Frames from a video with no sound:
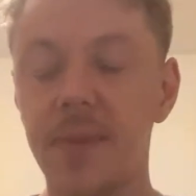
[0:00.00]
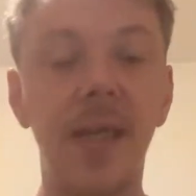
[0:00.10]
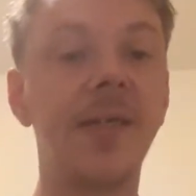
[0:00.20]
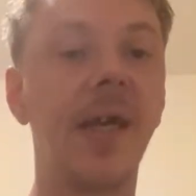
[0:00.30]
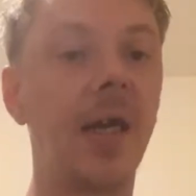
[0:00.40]

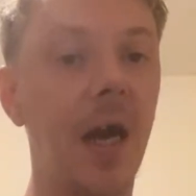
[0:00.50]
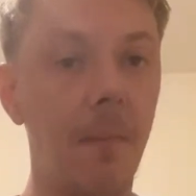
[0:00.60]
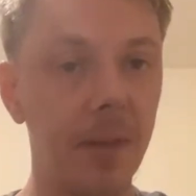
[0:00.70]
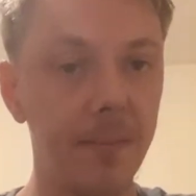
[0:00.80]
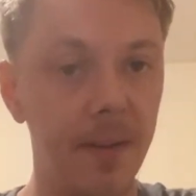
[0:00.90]
take a
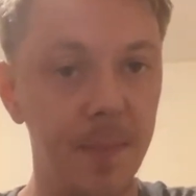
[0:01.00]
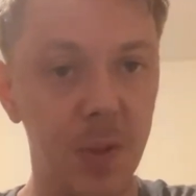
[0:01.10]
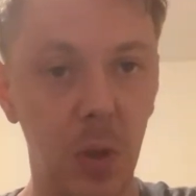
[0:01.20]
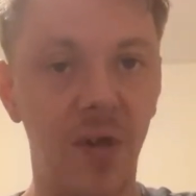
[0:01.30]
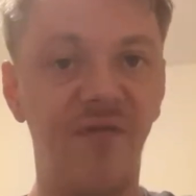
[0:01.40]
couple of months
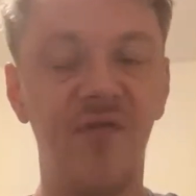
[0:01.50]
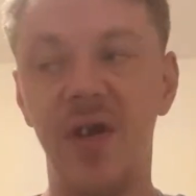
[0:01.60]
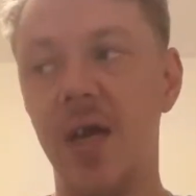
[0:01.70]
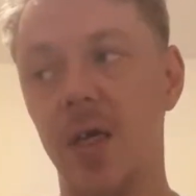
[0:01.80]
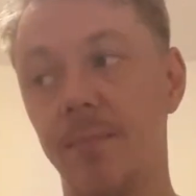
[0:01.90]
off
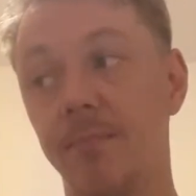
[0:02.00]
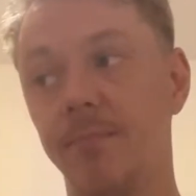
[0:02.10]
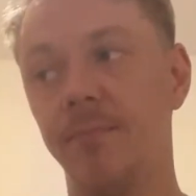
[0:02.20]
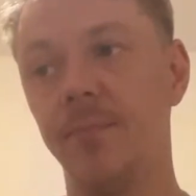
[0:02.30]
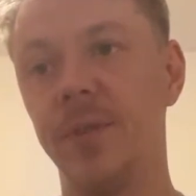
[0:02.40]

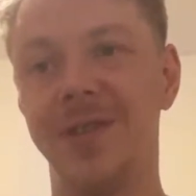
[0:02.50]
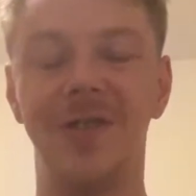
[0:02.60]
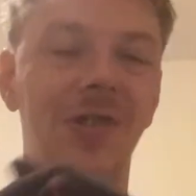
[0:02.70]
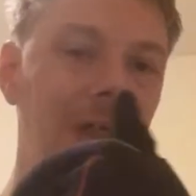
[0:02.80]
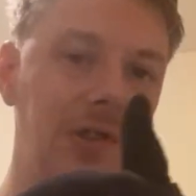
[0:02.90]
to
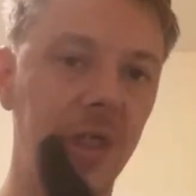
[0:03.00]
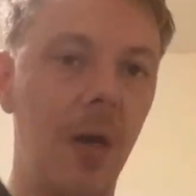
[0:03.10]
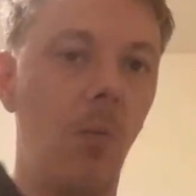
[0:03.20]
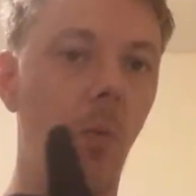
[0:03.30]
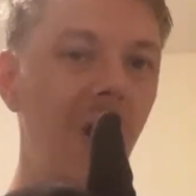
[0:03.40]
suss
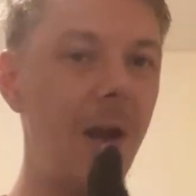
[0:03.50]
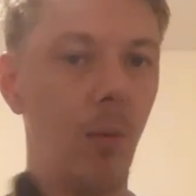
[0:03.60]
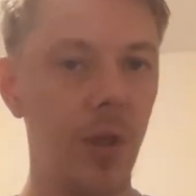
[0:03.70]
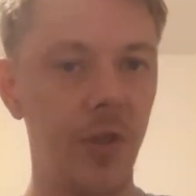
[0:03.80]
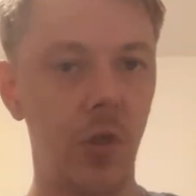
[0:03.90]
out what I
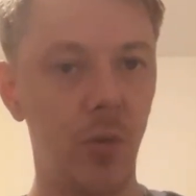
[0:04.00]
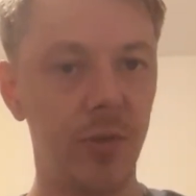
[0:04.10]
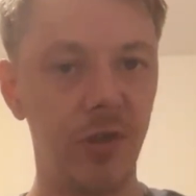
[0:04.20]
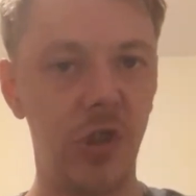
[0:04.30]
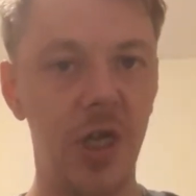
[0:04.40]
want to do with
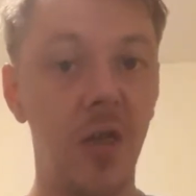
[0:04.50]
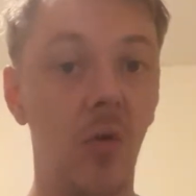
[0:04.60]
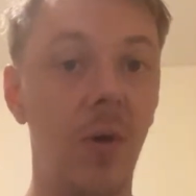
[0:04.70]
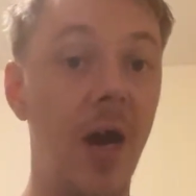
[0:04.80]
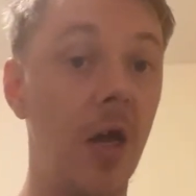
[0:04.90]
the
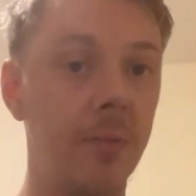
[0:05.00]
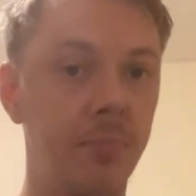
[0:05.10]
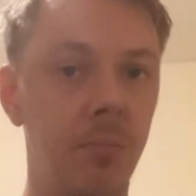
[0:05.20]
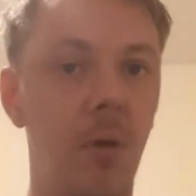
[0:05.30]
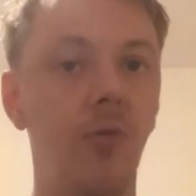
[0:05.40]
channel, how to
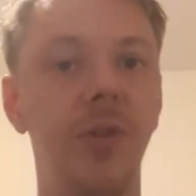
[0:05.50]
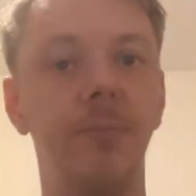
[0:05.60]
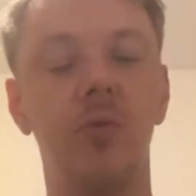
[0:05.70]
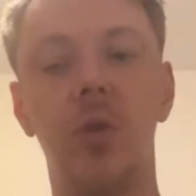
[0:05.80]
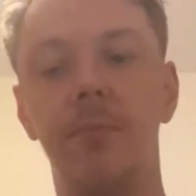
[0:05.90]
promote it
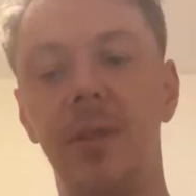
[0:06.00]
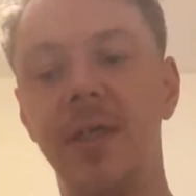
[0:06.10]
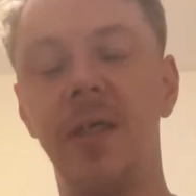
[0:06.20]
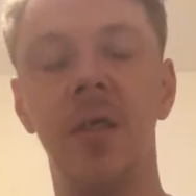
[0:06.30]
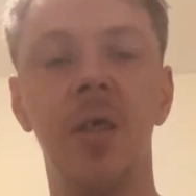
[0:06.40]
properly.